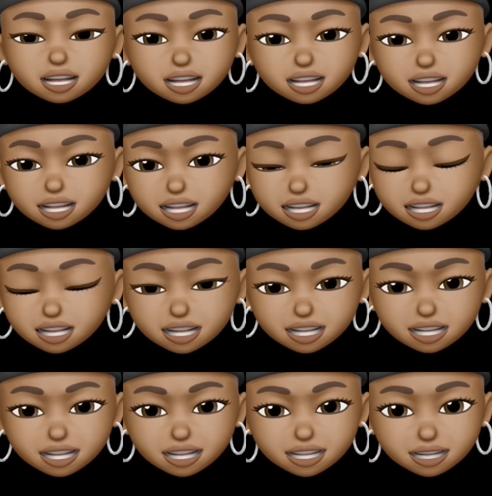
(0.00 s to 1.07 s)
this does
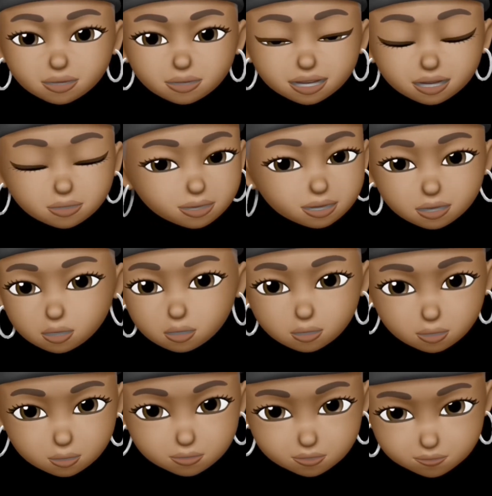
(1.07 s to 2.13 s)
something to me, y'all.
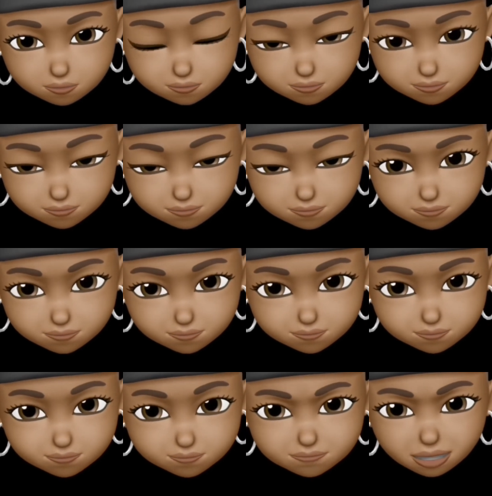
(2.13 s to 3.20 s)

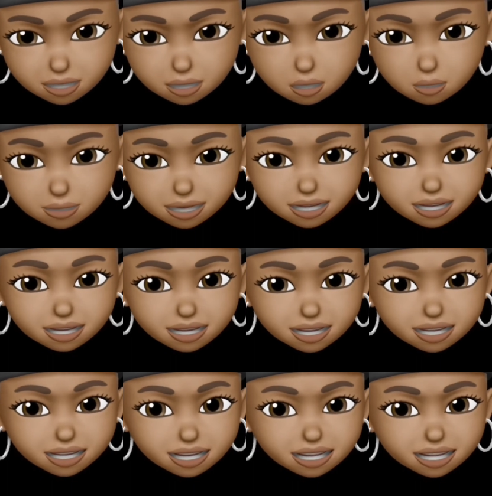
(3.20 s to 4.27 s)
Oh my
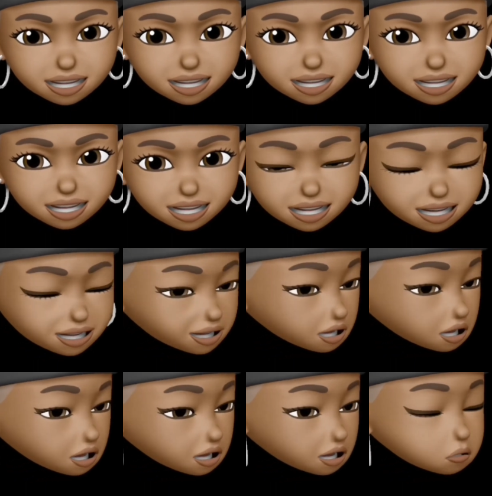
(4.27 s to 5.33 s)
goodness. Ah,
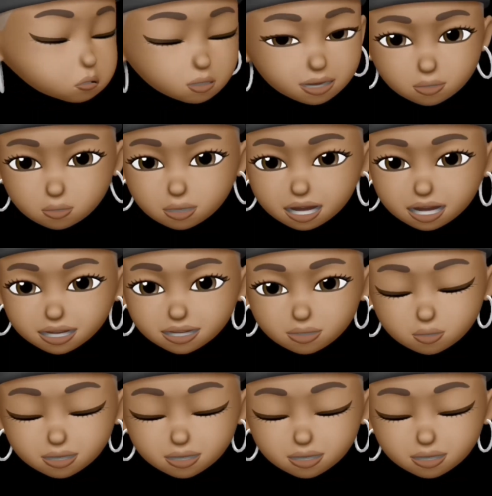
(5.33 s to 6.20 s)
white wax with